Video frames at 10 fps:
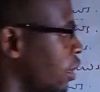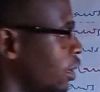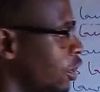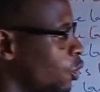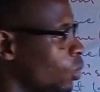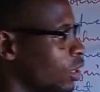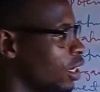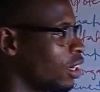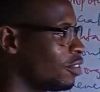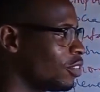This is what I
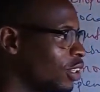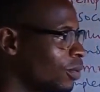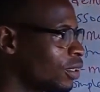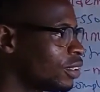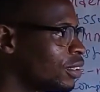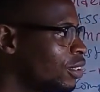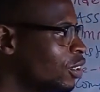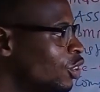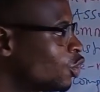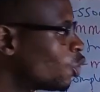have for that one.
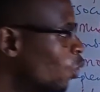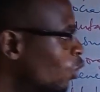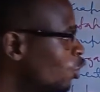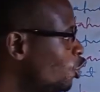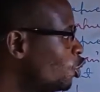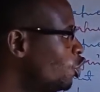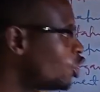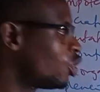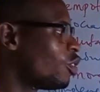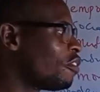So
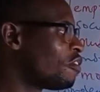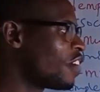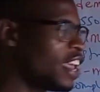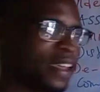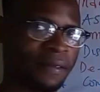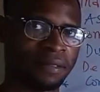union of A,